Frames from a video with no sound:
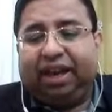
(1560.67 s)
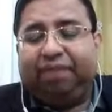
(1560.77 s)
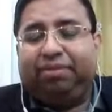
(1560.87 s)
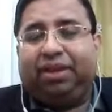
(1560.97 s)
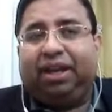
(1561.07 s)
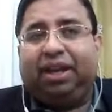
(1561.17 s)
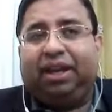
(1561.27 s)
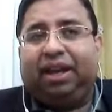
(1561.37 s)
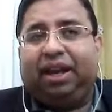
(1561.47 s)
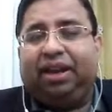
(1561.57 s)
If
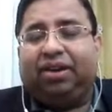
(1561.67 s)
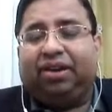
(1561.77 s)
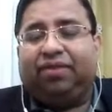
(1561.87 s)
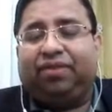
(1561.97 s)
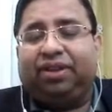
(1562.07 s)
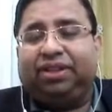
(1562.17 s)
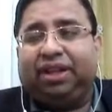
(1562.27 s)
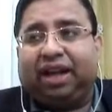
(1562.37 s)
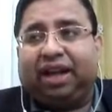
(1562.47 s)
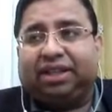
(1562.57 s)
they any conference
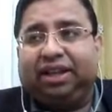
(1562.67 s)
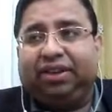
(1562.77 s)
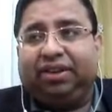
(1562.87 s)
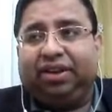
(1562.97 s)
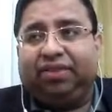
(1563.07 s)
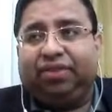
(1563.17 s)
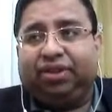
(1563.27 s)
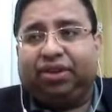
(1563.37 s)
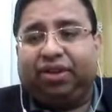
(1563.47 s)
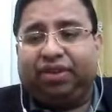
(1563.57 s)
they are asking
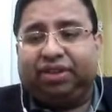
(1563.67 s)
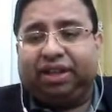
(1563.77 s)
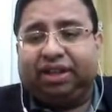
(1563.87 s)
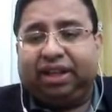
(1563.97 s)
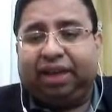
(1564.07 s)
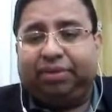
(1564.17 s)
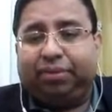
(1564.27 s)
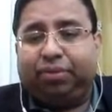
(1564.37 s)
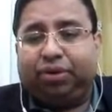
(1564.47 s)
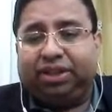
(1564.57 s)
for the conference that they have
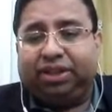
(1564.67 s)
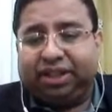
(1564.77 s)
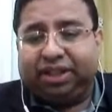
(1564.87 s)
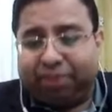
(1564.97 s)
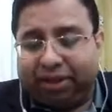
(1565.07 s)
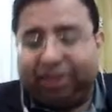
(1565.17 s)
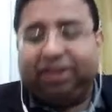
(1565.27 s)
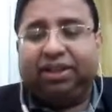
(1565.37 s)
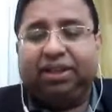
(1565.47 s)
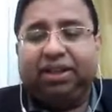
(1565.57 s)
the more than 6
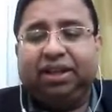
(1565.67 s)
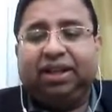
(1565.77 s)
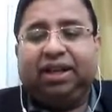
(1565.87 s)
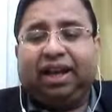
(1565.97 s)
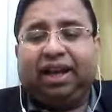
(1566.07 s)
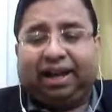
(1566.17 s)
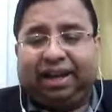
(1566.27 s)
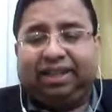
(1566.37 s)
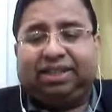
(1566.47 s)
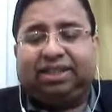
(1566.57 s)
months,
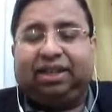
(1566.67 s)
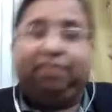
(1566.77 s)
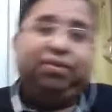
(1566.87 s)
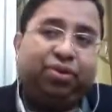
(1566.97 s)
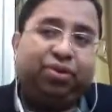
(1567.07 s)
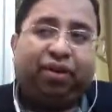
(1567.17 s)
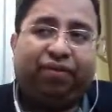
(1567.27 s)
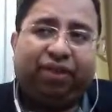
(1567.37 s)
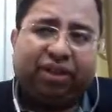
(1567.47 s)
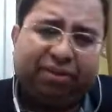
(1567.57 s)
at least that means good
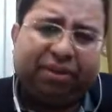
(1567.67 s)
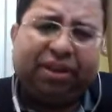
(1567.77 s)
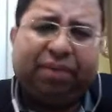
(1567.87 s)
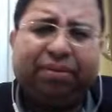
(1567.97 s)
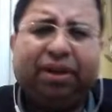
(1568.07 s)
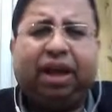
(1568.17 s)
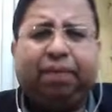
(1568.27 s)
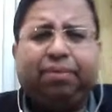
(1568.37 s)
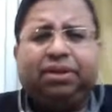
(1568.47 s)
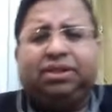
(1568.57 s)
conference. But sometimes it
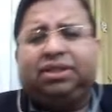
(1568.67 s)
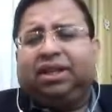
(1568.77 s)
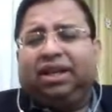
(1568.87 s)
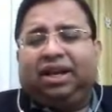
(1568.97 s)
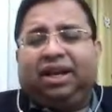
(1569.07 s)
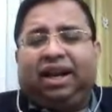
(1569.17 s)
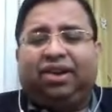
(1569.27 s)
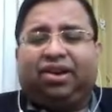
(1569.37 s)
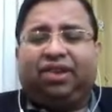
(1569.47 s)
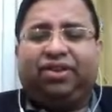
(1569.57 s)
happens
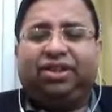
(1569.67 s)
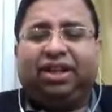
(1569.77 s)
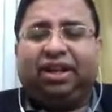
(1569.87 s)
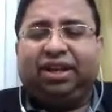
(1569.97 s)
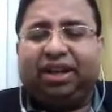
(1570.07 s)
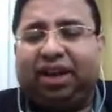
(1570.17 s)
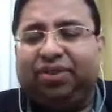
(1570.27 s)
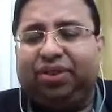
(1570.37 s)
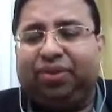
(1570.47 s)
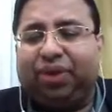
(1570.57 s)
any conference they can
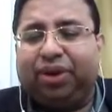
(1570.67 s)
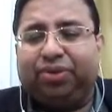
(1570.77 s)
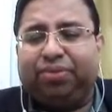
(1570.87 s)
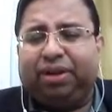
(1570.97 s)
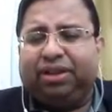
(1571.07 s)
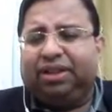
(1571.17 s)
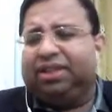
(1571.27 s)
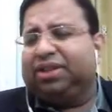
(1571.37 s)
declare within 1 or 2 months.